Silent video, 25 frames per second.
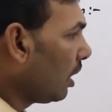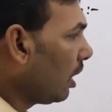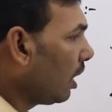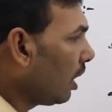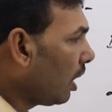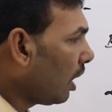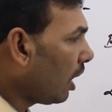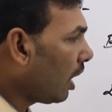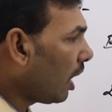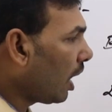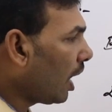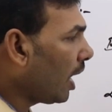
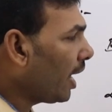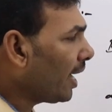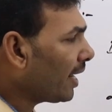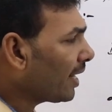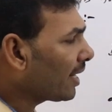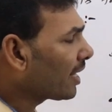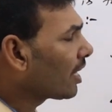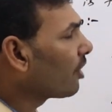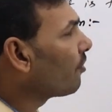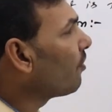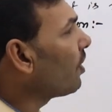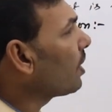R
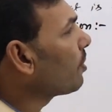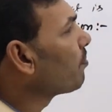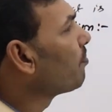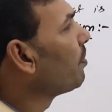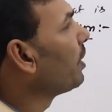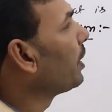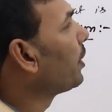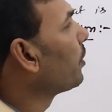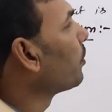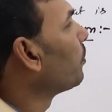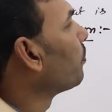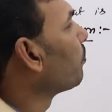given
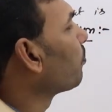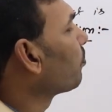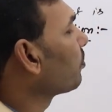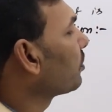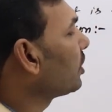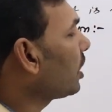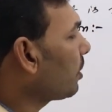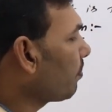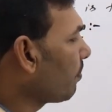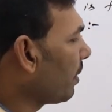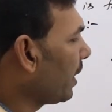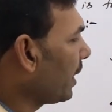B2. That
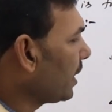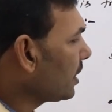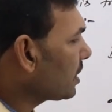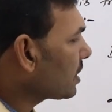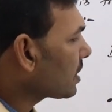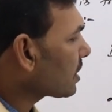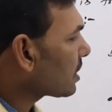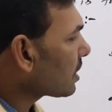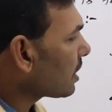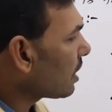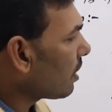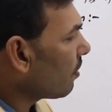
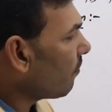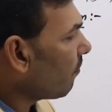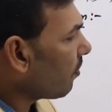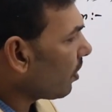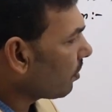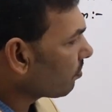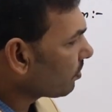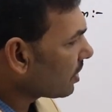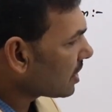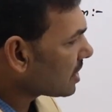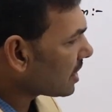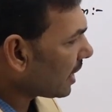means from
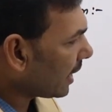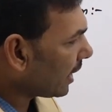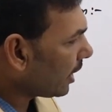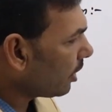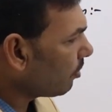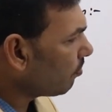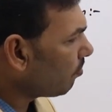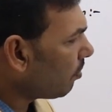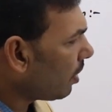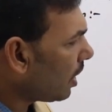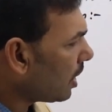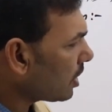the second
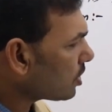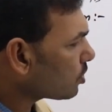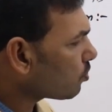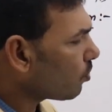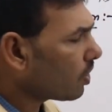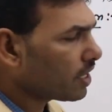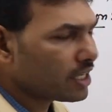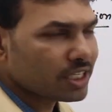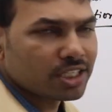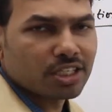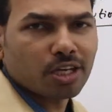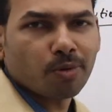box, what
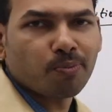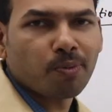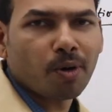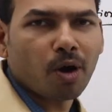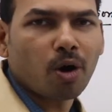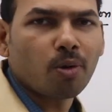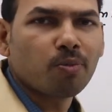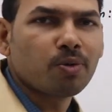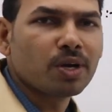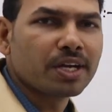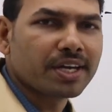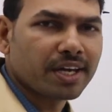is the
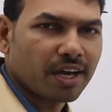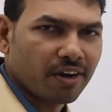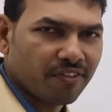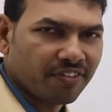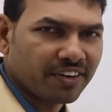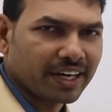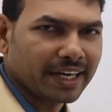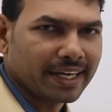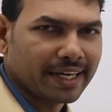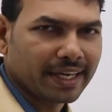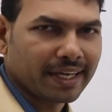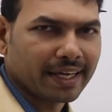probability of
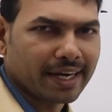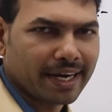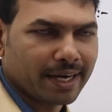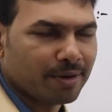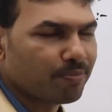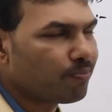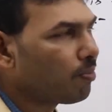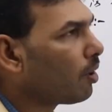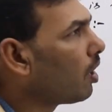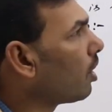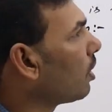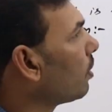getting red
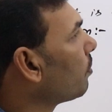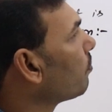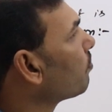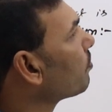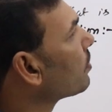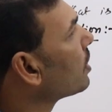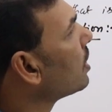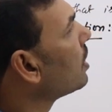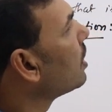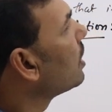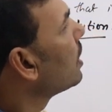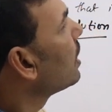ball?
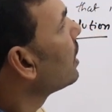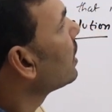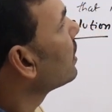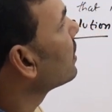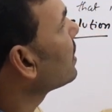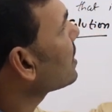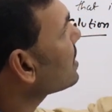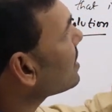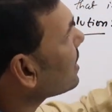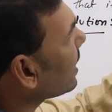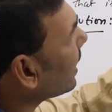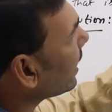In the
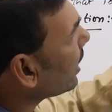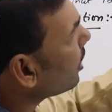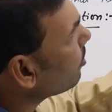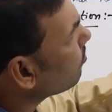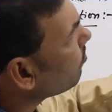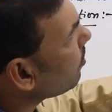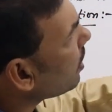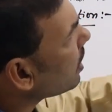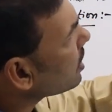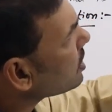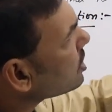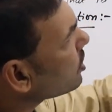second
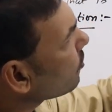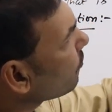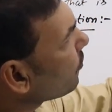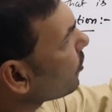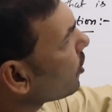box, if you